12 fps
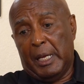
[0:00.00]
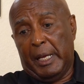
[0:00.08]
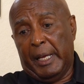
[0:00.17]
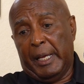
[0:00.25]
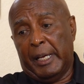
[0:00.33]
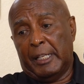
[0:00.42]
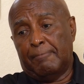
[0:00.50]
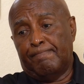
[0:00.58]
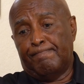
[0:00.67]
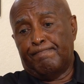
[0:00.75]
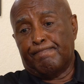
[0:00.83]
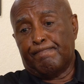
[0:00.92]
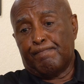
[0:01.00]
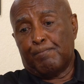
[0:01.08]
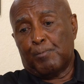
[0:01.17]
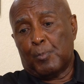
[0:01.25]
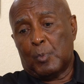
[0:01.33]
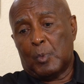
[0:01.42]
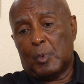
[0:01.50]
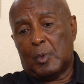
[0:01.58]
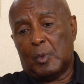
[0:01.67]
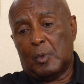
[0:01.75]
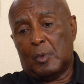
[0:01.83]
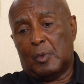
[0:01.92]
And
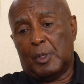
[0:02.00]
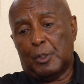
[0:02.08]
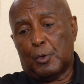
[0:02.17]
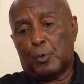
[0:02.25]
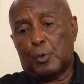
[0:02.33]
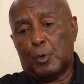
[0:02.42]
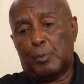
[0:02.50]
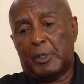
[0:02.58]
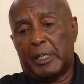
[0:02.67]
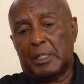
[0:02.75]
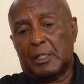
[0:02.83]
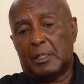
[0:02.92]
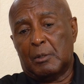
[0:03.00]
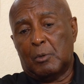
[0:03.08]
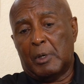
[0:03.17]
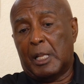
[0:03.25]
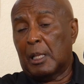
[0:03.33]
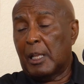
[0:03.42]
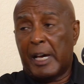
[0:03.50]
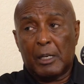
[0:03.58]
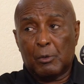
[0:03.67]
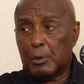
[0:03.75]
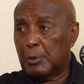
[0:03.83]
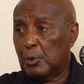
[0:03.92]
this group does it. Well, a lot
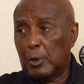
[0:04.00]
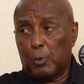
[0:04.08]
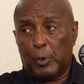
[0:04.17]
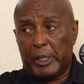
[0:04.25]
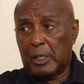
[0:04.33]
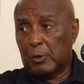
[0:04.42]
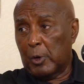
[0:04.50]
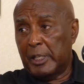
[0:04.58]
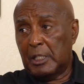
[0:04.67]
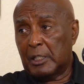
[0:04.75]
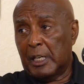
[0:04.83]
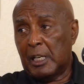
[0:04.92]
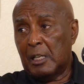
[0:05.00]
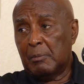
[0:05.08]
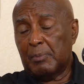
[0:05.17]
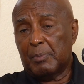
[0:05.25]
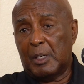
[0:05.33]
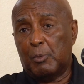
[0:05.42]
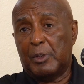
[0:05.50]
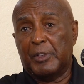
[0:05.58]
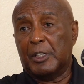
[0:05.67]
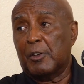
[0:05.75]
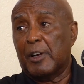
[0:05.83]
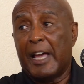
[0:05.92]
of groups do a great job, and we've
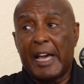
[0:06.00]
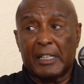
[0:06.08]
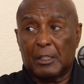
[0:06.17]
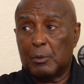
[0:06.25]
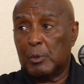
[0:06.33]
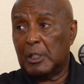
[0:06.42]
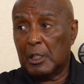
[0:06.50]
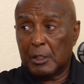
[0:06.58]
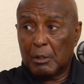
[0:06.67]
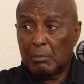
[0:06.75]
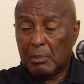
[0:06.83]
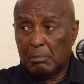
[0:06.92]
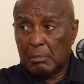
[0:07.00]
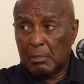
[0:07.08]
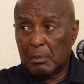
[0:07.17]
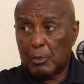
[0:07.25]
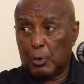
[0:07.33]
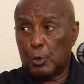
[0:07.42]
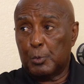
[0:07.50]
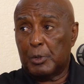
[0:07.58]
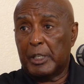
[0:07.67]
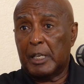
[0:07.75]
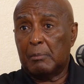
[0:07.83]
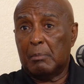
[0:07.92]
interacted with other groups
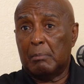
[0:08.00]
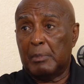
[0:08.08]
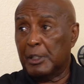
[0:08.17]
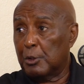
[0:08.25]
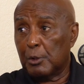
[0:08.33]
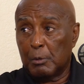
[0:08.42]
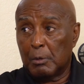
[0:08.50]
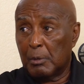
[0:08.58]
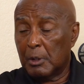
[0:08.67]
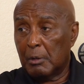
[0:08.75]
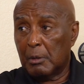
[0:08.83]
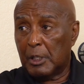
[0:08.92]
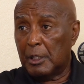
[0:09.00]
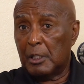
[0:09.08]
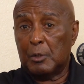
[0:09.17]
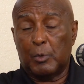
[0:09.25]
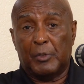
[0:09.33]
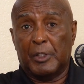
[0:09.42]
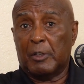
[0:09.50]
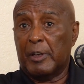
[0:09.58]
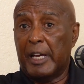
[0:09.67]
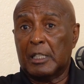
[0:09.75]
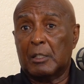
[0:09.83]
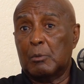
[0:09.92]
that mentor kids. We've
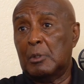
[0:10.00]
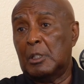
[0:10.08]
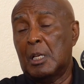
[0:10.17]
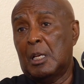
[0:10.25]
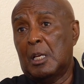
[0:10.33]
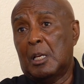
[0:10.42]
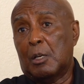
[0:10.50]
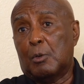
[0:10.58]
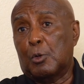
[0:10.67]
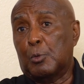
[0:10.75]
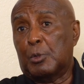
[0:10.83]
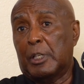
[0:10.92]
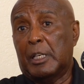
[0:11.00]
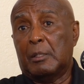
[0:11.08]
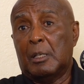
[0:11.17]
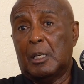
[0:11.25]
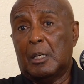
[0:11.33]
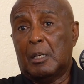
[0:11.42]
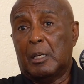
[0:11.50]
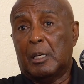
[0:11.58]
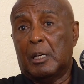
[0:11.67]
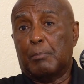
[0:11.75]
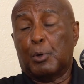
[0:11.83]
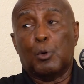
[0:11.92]
interacted with groups that
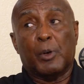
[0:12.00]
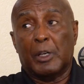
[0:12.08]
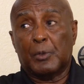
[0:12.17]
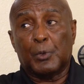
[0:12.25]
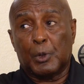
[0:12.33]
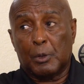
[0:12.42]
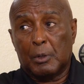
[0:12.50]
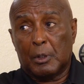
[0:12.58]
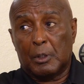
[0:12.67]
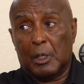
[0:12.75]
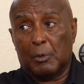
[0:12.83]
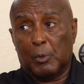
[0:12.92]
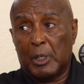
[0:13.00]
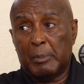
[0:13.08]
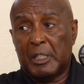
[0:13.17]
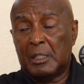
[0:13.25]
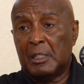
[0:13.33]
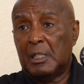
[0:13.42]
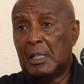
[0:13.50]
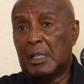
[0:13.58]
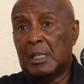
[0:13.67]
have programs for young women.